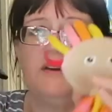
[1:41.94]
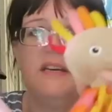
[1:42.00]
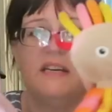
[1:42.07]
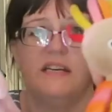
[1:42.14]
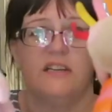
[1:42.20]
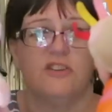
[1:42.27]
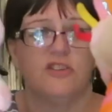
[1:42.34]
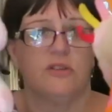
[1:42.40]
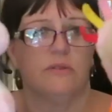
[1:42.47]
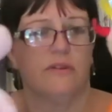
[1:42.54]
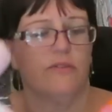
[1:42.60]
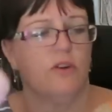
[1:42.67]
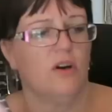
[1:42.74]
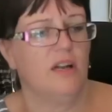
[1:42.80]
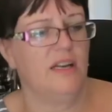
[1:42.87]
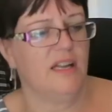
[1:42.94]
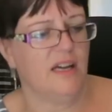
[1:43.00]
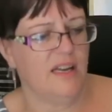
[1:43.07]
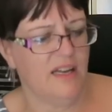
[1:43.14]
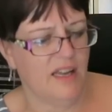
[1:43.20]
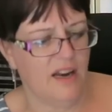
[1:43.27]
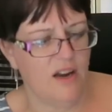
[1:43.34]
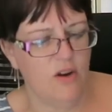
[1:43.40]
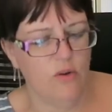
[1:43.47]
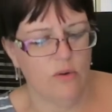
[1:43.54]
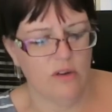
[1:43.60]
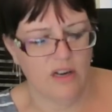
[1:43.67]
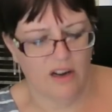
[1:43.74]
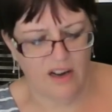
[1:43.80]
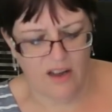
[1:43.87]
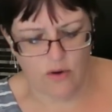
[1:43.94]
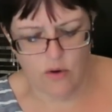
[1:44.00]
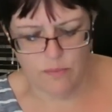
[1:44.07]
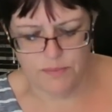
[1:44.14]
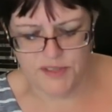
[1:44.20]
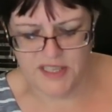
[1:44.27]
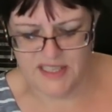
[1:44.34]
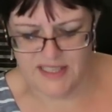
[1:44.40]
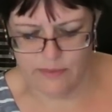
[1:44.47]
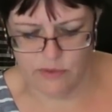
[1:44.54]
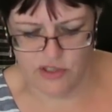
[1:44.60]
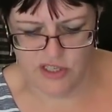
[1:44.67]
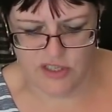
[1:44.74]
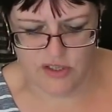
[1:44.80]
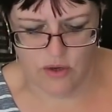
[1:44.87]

each. So I've got a lala Lo Oopsie, is that what she's